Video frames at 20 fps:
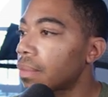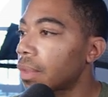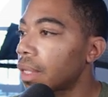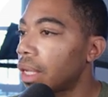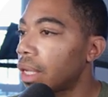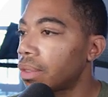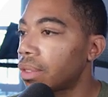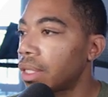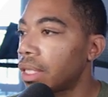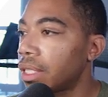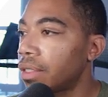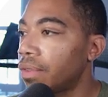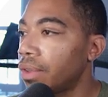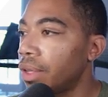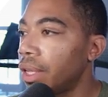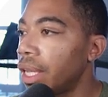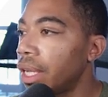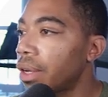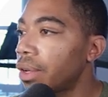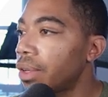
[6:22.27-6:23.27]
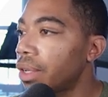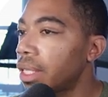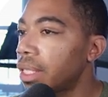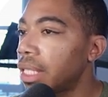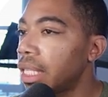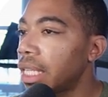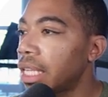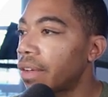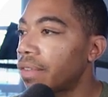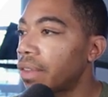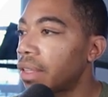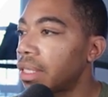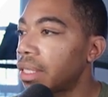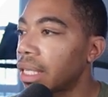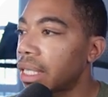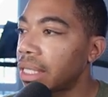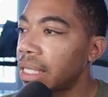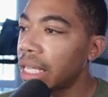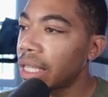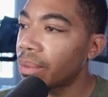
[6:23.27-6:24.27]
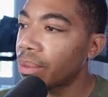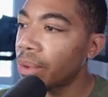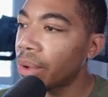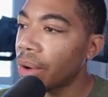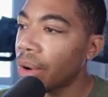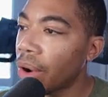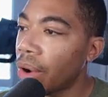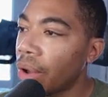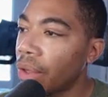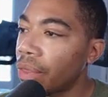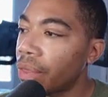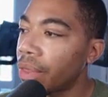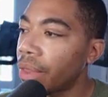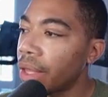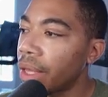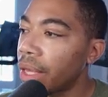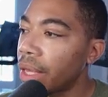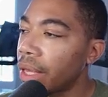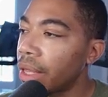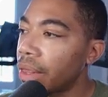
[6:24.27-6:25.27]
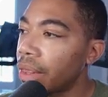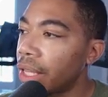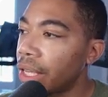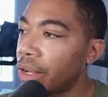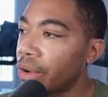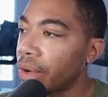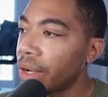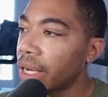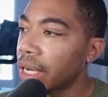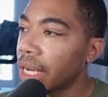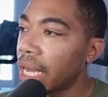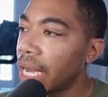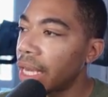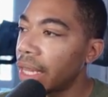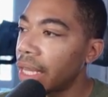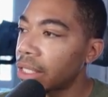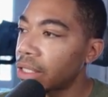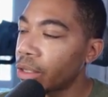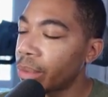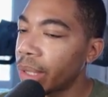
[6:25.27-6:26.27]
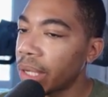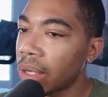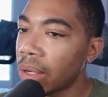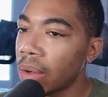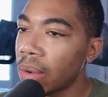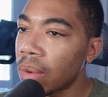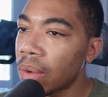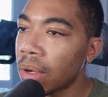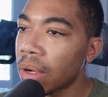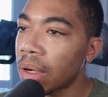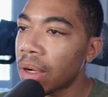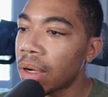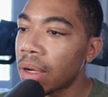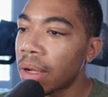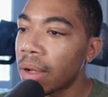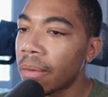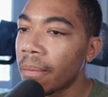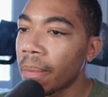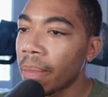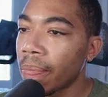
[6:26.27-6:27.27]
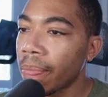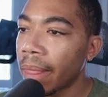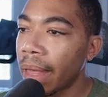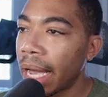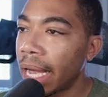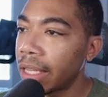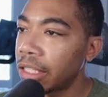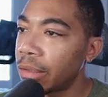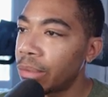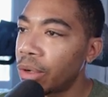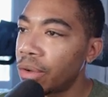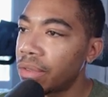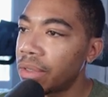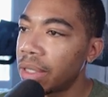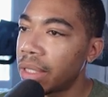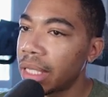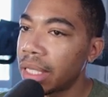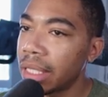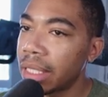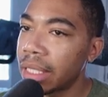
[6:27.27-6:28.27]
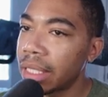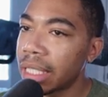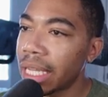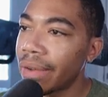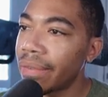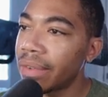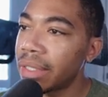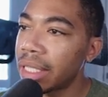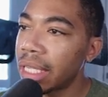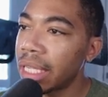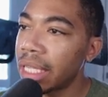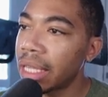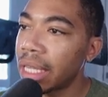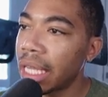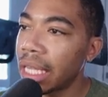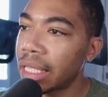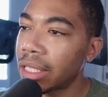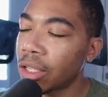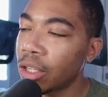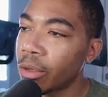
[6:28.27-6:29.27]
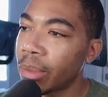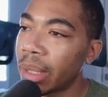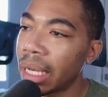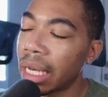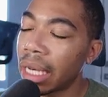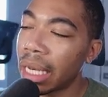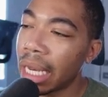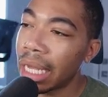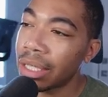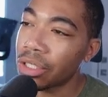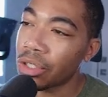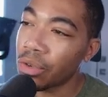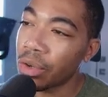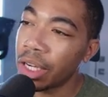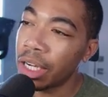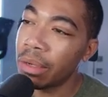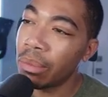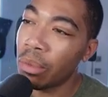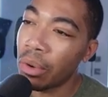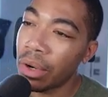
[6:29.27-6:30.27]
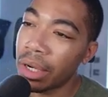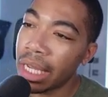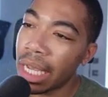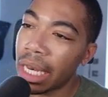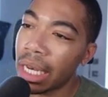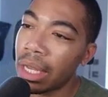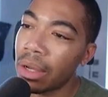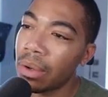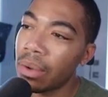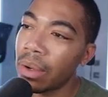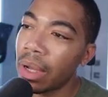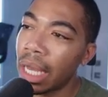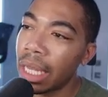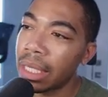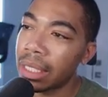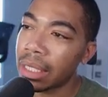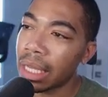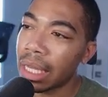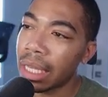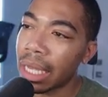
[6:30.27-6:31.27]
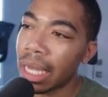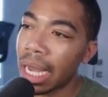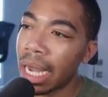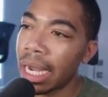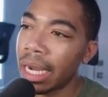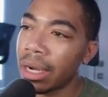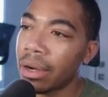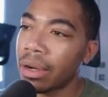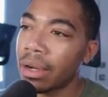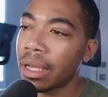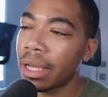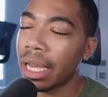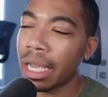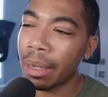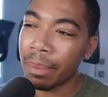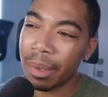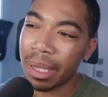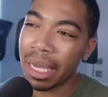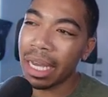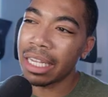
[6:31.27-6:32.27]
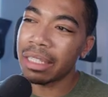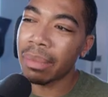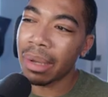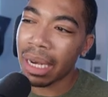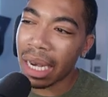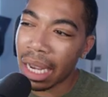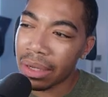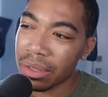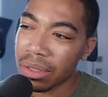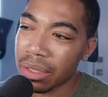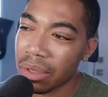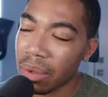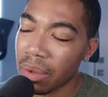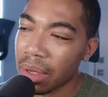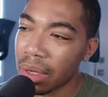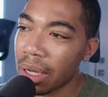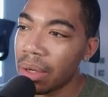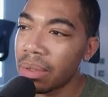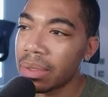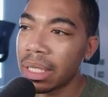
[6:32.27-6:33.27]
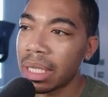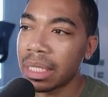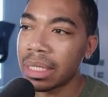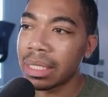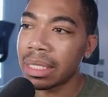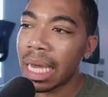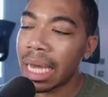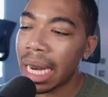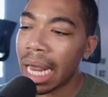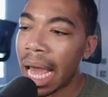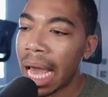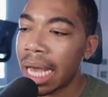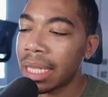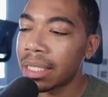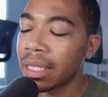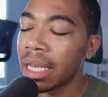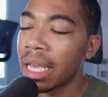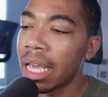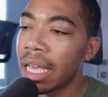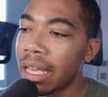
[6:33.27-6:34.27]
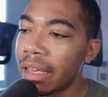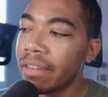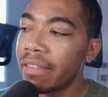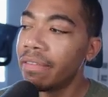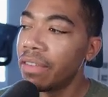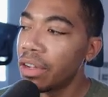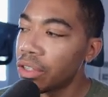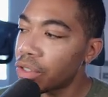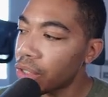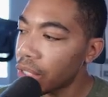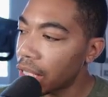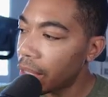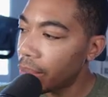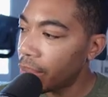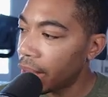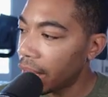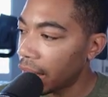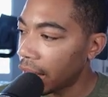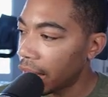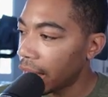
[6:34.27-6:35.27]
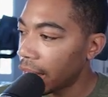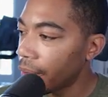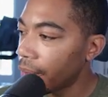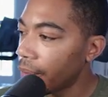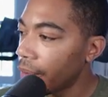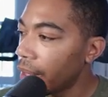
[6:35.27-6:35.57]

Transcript: come to this view here, you can see that for the 16th, we're on the green line that's a little bit lower. As you move to the 17th, it's a little bit less green, more yellow, and slightly higher. Because my lines are so close, it's not as visually appealing.